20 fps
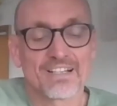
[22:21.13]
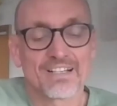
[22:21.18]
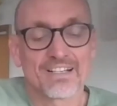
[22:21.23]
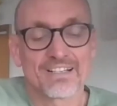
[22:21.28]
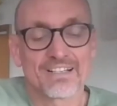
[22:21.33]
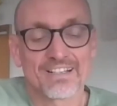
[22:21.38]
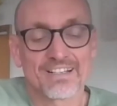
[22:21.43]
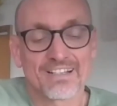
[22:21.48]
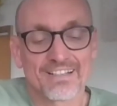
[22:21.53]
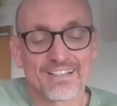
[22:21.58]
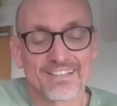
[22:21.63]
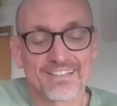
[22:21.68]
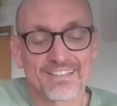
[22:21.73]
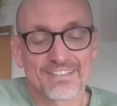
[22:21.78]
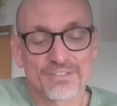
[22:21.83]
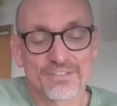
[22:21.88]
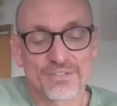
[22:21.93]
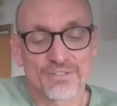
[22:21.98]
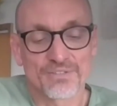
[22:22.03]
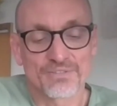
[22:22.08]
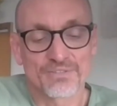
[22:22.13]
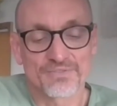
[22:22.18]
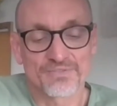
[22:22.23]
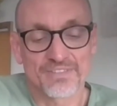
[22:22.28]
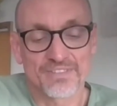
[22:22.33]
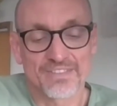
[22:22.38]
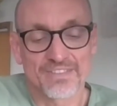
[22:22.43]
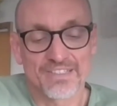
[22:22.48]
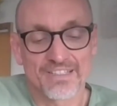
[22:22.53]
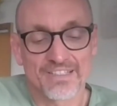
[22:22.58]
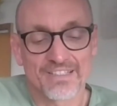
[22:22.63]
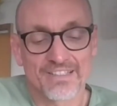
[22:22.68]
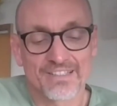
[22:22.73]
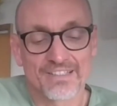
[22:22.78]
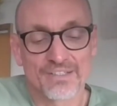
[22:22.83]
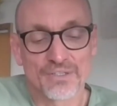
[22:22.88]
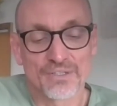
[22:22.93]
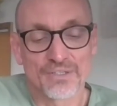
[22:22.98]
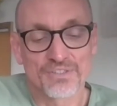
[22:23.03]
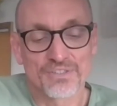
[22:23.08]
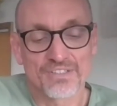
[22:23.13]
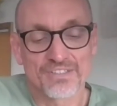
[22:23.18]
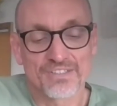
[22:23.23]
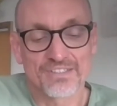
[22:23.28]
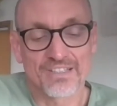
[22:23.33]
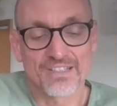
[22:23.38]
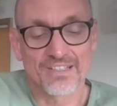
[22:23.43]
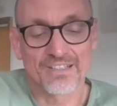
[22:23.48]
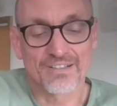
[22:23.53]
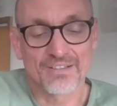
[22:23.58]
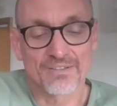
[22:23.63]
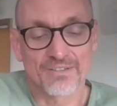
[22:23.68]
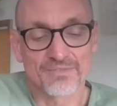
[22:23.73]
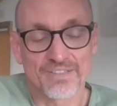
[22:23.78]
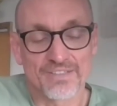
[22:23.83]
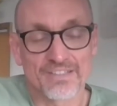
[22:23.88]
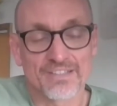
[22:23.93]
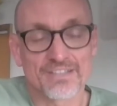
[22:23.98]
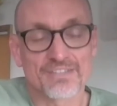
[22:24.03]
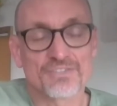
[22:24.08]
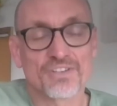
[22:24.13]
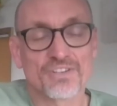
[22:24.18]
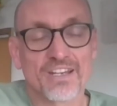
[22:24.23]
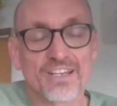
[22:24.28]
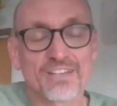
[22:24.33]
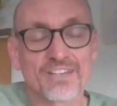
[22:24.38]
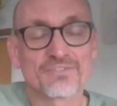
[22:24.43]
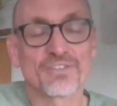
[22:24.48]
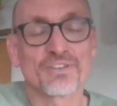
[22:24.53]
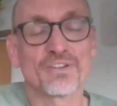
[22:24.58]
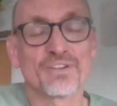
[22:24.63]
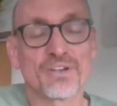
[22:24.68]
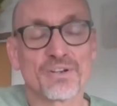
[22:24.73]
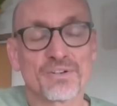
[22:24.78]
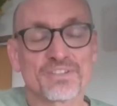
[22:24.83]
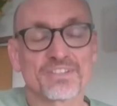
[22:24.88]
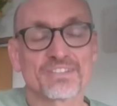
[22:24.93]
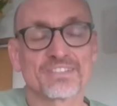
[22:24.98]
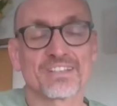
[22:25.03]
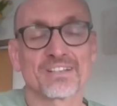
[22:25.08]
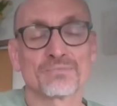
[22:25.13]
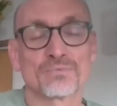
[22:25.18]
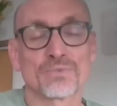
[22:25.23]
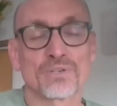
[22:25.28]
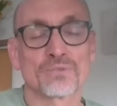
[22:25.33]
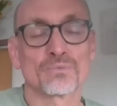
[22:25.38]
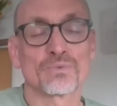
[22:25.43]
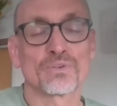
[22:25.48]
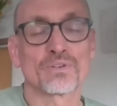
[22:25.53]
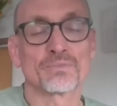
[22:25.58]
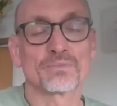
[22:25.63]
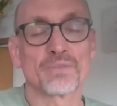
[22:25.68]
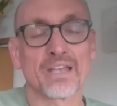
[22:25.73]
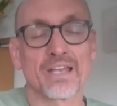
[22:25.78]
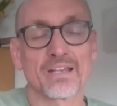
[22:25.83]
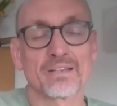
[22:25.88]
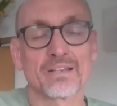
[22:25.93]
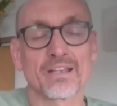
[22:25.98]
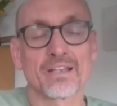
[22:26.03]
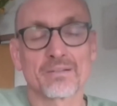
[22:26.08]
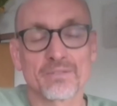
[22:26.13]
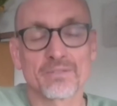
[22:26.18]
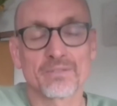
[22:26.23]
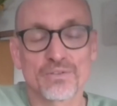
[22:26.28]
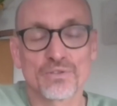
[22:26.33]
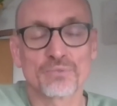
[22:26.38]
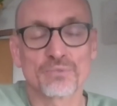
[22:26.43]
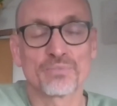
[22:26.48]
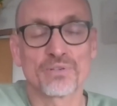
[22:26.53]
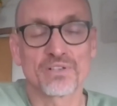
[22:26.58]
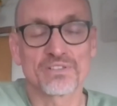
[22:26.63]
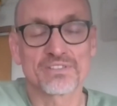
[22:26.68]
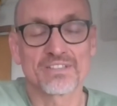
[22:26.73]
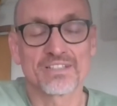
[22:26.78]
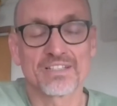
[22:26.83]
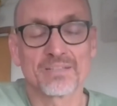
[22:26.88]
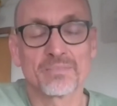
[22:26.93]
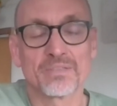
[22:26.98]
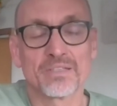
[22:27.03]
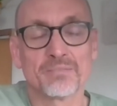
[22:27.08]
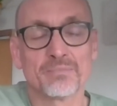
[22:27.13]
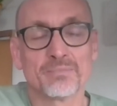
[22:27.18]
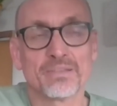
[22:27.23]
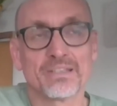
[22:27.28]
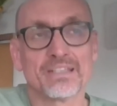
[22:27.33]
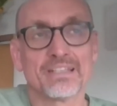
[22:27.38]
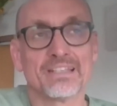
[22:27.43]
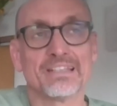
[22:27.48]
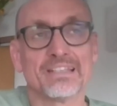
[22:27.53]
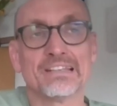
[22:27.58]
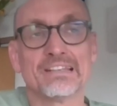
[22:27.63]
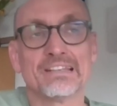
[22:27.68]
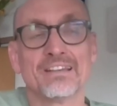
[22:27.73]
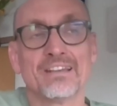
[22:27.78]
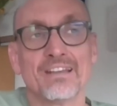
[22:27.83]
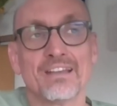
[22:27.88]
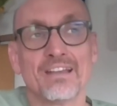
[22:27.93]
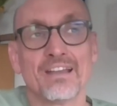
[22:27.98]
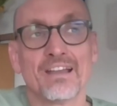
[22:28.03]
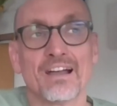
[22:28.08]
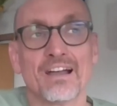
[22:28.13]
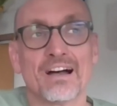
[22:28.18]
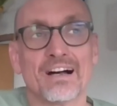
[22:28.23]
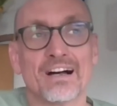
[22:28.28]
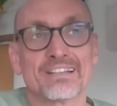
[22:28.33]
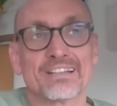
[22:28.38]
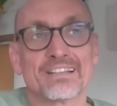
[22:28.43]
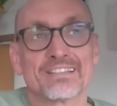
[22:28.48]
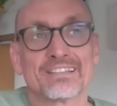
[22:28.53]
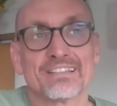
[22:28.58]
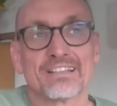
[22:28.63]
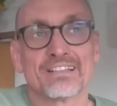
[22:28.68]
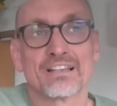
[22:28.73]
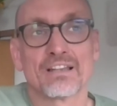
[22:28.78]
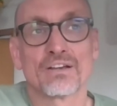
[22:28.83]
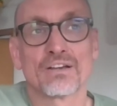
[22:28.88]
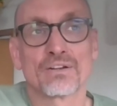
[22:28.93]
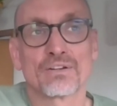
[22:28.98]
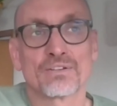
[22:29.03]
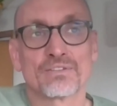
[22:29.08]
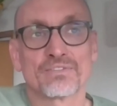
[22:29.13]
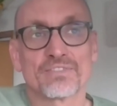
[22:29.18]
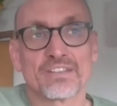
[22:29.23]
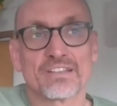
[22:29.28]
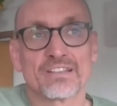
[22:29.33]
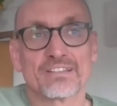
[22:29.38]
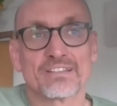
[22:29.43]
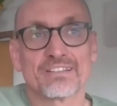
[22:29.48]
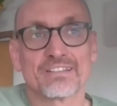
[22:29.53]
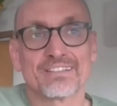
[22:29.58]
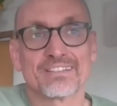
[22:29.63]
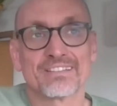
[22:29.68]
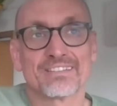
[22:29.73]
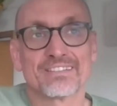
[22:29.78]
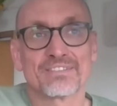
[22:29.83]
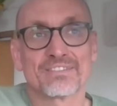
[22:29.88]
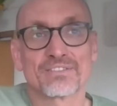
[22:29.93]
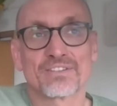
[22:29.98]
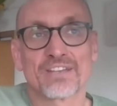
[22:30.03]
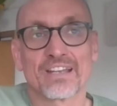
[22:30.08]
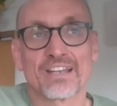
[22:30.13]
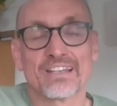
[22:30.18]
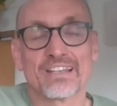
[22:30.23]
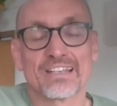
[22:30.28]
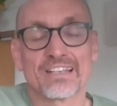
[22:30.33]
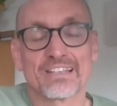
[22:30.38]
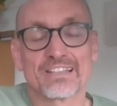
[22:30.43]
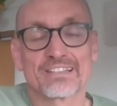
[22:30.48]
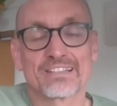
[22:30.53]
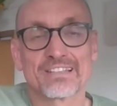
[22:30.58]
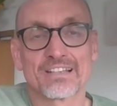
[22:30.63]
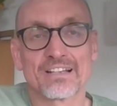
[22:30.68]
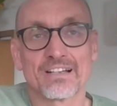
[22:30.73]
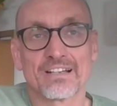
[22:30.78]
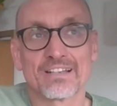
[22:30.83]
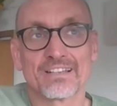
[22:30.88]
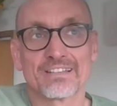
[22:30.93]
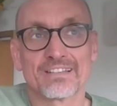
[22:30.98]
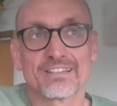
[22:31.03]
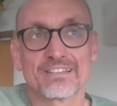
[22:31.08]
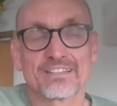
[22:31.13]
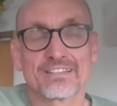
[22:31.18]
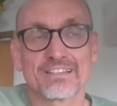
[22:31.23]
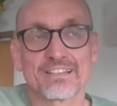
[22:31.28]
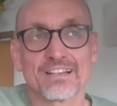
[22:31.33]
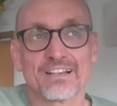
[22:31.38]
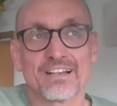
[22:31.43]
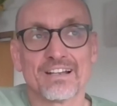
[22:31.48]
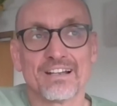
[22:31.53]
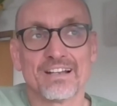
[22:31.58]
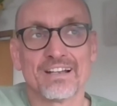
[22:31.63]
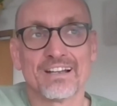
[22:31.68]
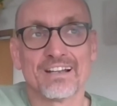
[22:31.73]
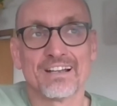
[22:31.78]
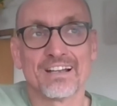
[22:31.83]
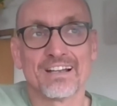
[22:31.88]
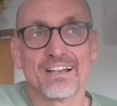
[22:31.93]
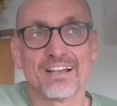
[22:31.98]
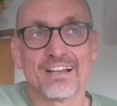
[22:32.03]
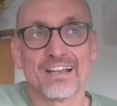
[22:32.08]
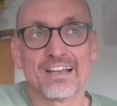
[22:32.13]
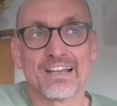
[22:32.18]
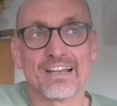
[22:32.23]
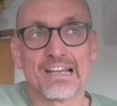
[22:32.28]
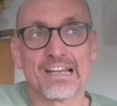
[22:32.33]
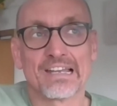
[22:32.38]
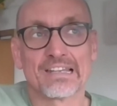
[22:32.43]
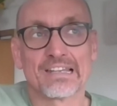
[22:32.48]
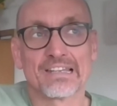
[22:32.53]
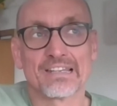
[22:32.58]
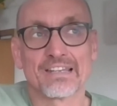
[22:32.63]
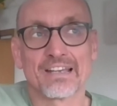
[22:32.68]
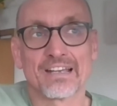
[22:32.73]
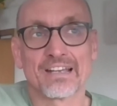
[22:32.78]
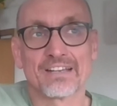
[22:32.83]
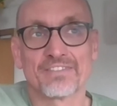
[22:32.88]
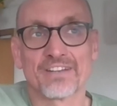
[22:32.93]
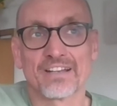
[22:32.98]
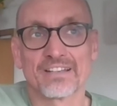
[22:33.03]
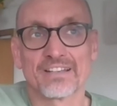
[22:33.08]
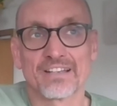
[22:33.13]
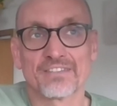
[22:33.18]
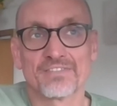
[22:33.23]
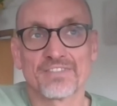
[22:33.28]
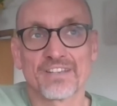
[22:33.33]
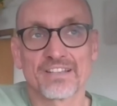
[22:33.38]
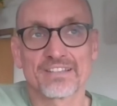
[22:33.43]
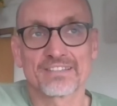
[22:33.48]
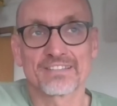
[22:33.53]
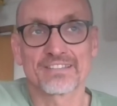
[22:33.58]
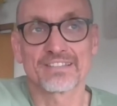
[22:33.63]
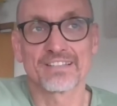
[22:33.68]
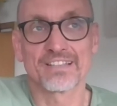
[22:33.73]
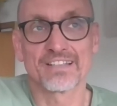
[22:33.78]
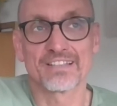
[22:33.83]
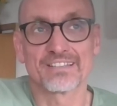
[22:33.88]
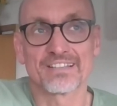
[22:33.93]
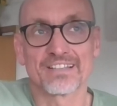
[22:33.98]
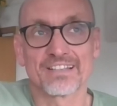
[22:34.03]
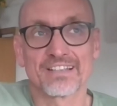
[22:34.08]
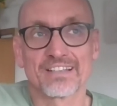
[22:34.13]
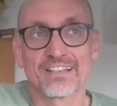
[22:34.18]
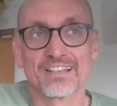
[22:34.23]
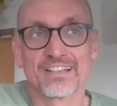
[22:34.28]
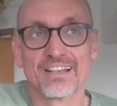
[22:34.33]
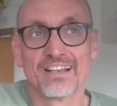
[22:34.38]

I sort of, in the noticing of, in the training for noticing what warm data could possibly be, I see a lot of getting insights, and I find that fascinating.